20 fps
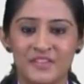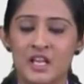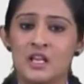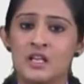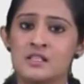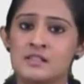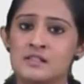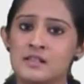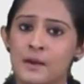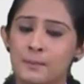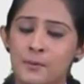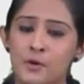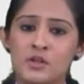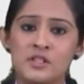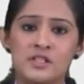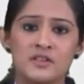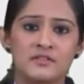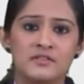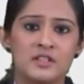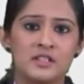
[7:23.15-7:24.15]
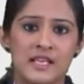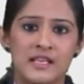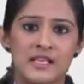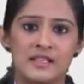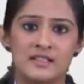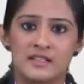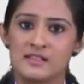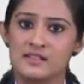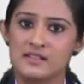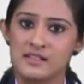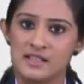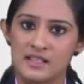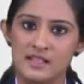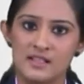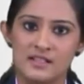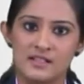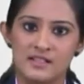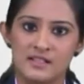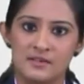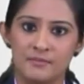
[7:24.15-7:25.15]
Suppose if the sentence
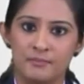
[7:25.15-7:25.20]
is